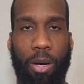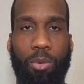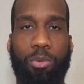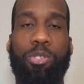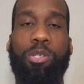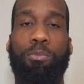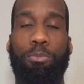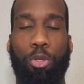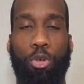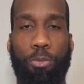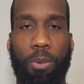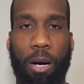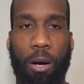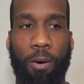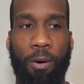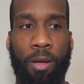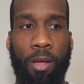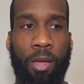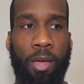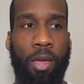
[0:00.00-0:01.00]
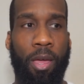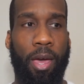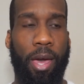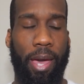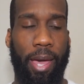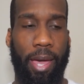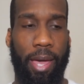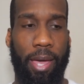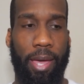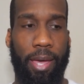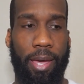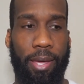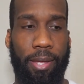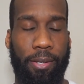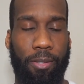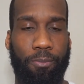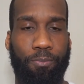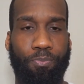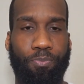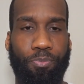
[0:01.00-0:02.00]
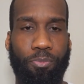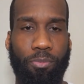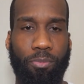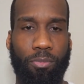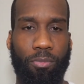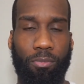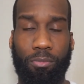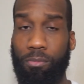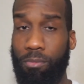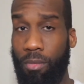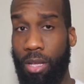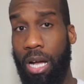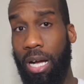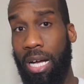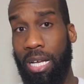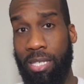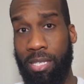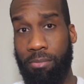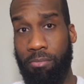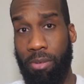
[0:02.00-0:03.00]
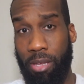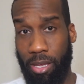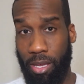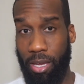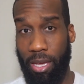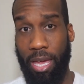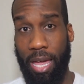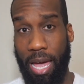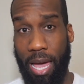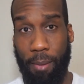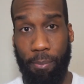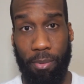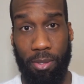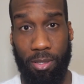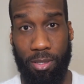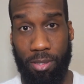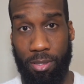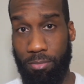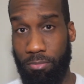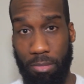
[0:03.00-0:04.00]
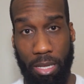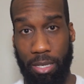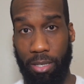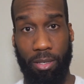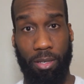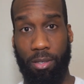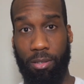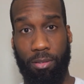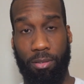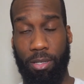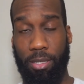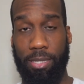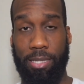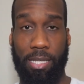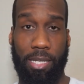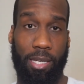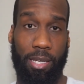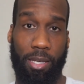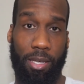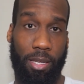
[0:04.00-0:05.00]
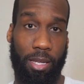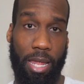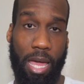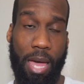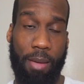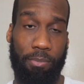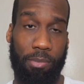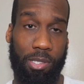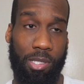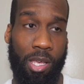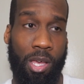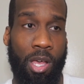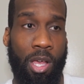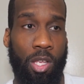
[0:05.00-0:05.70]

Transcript: He was a blue belt, and I got submitted. It happens. Like I said, it happens.